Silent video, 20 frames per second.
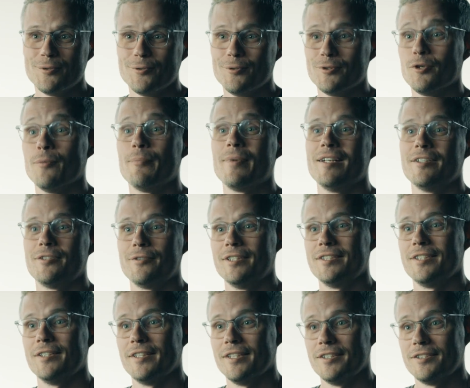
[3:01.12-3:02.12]
tools or
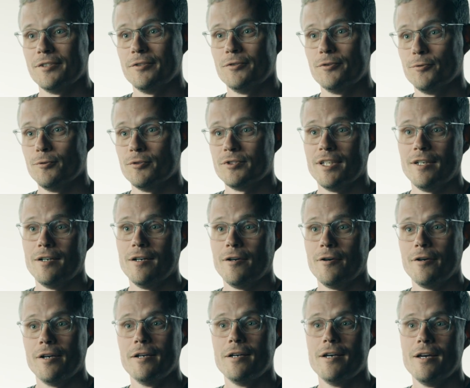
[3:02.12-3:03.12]
penetration testing tools that are